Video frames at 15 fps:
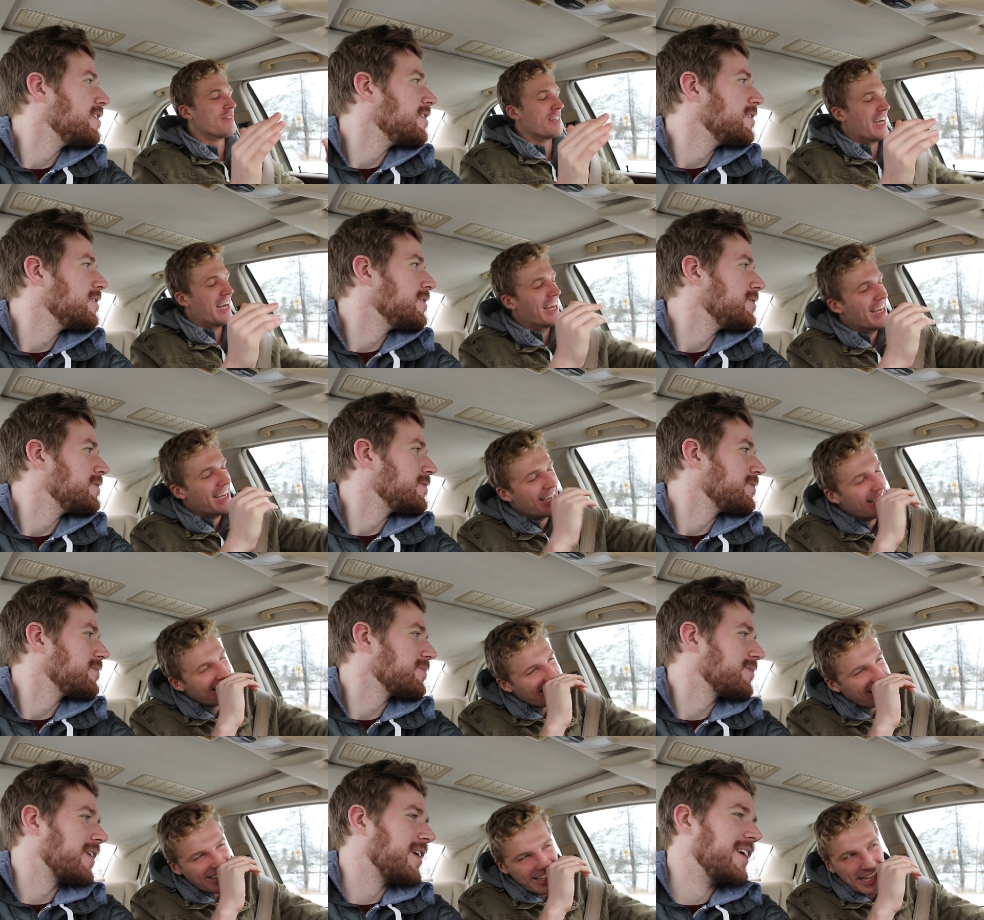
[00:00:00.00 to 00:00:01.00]

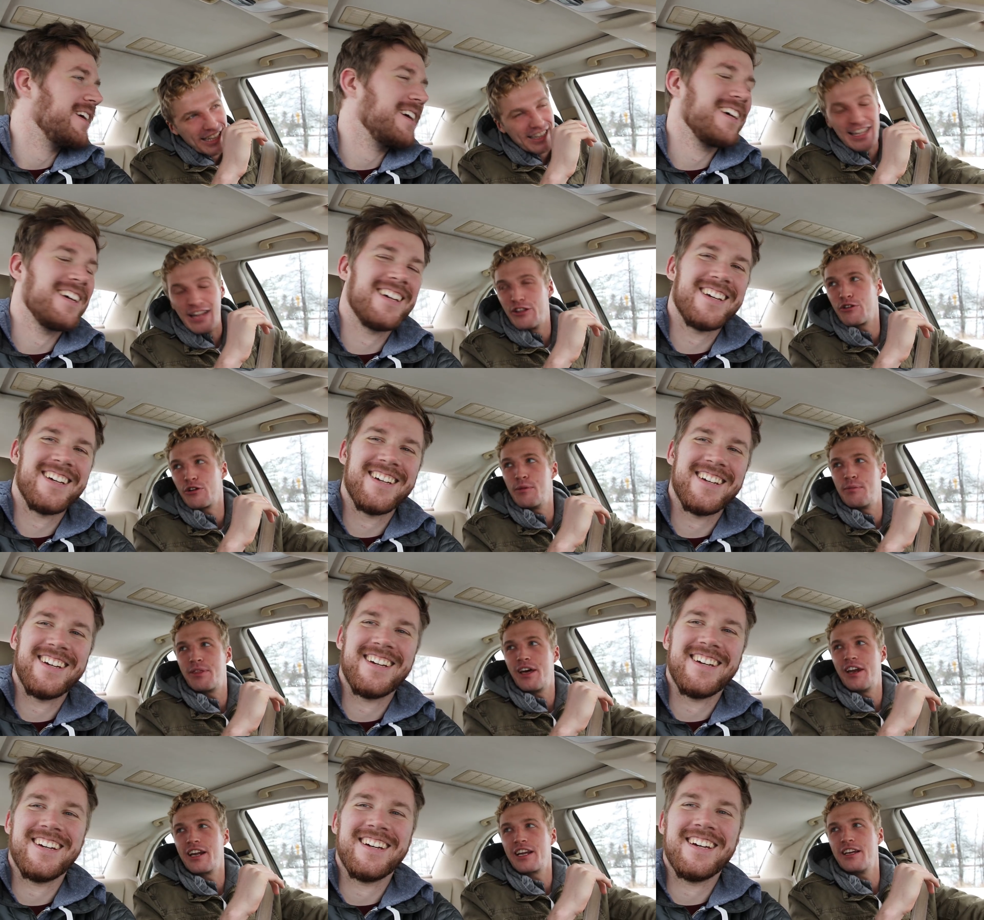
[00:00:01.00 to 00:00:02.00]
Speaker 1: Did that look really
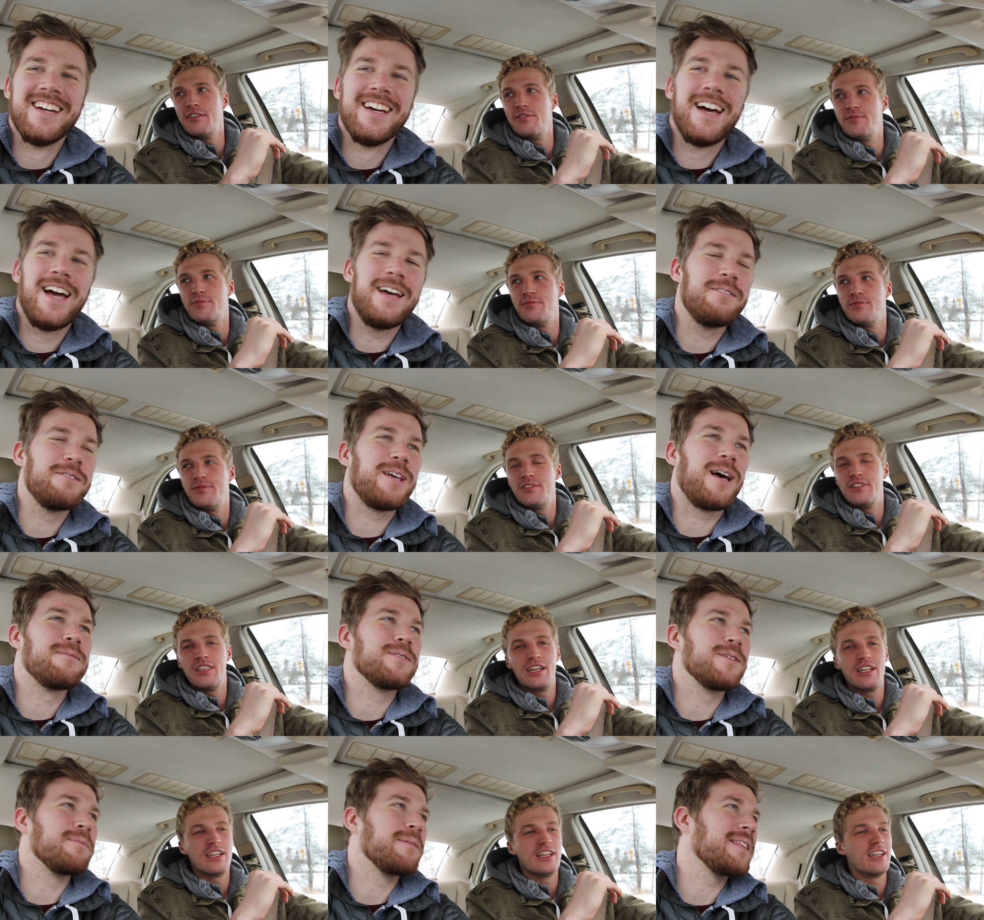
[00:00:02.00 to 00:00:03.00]
pathetic? It was
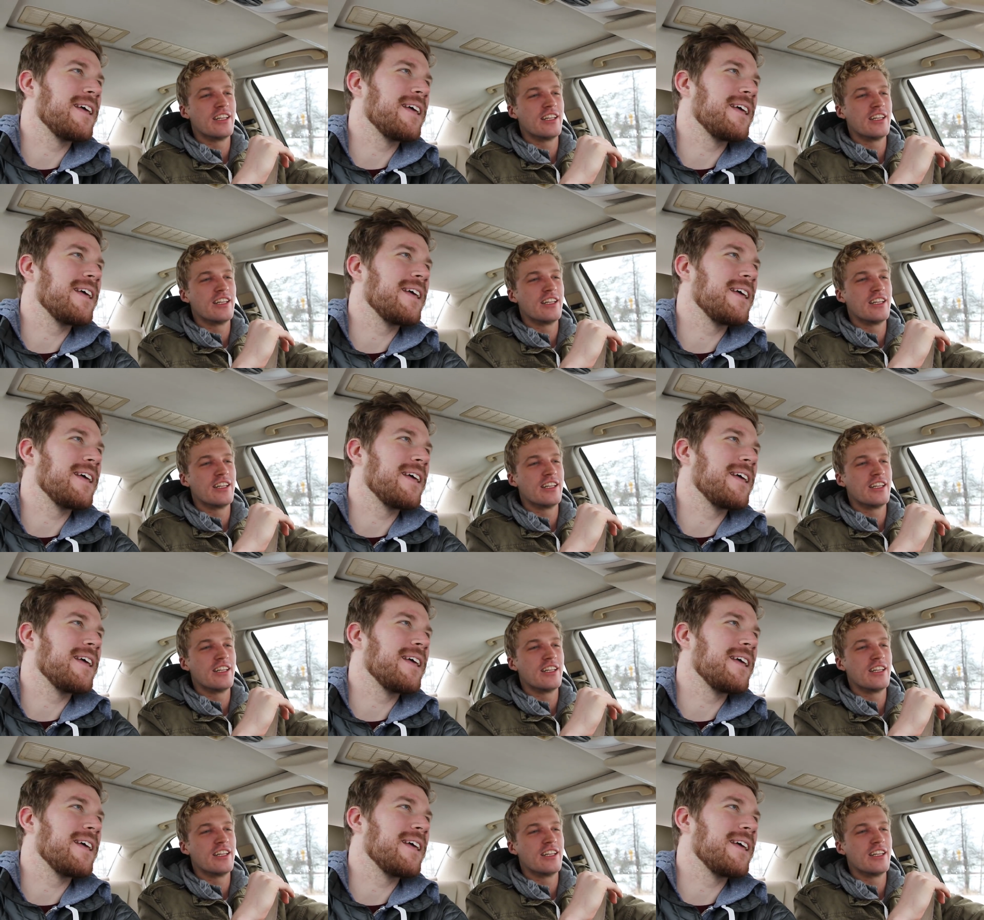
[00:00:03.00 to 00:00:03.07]
absolutely